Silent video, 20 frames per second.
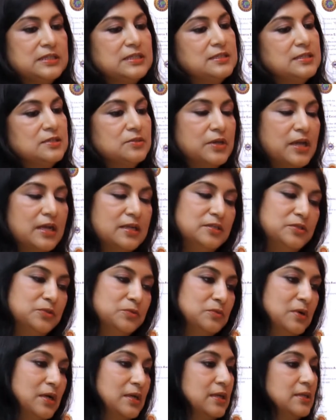I said, okay, I'll do
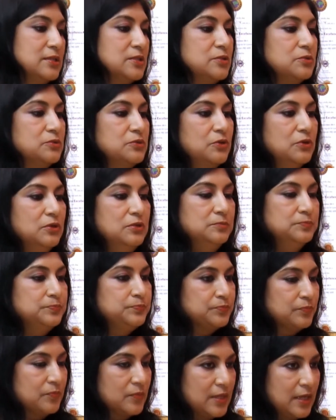one and show you all
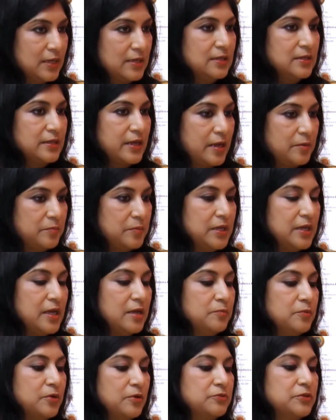that it can be
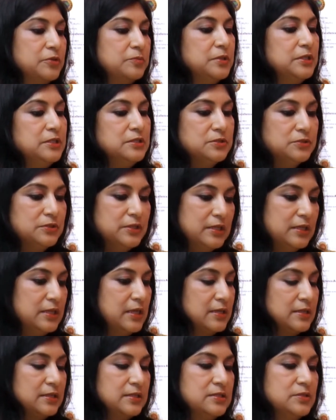done profitably. So then
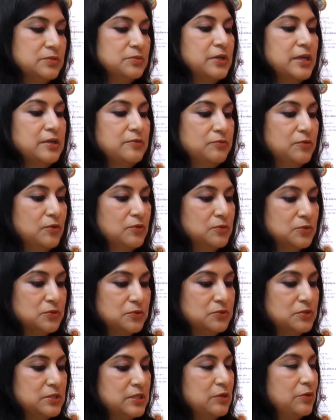at least you can follow.
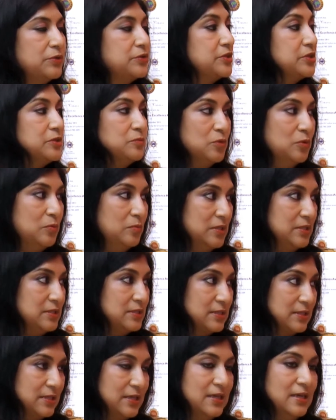So Ceylon Tea
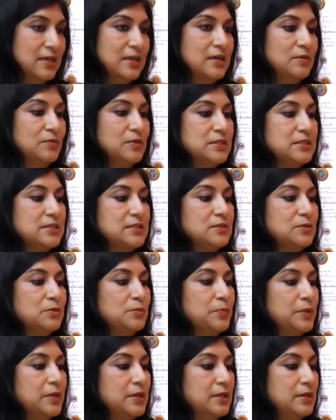Moments was
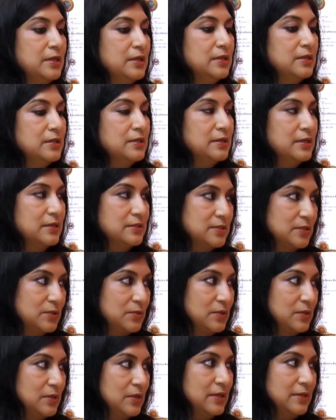opened in the
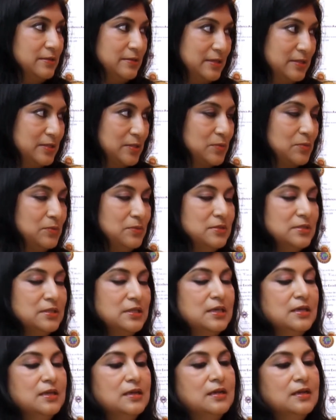at Racecourse
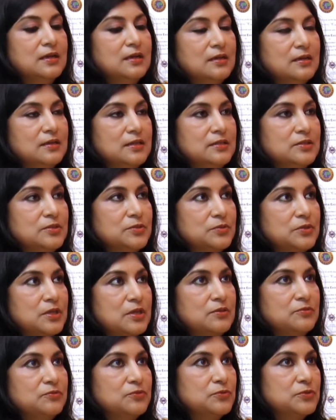in
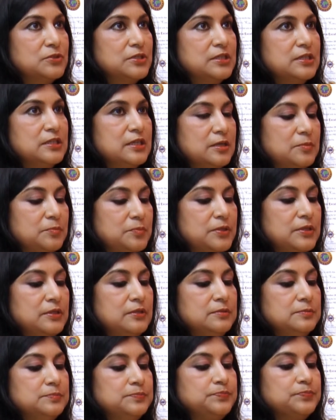2014
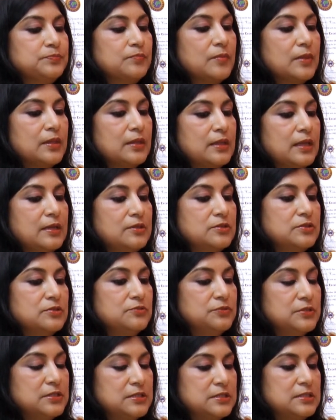April. That is the
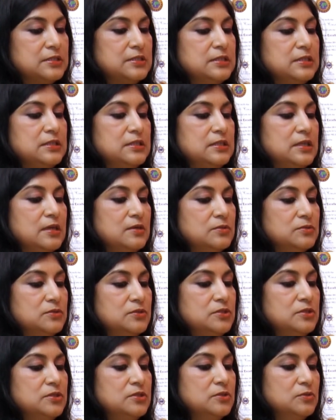first tea
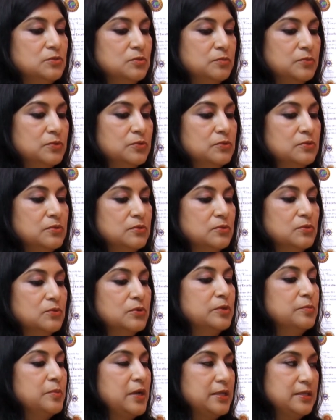lounge
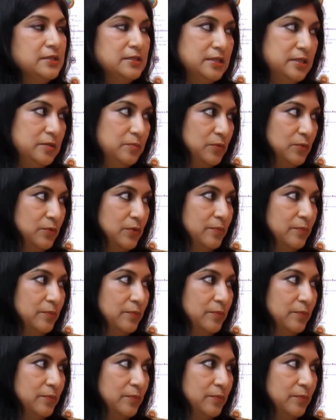owned by the tea board.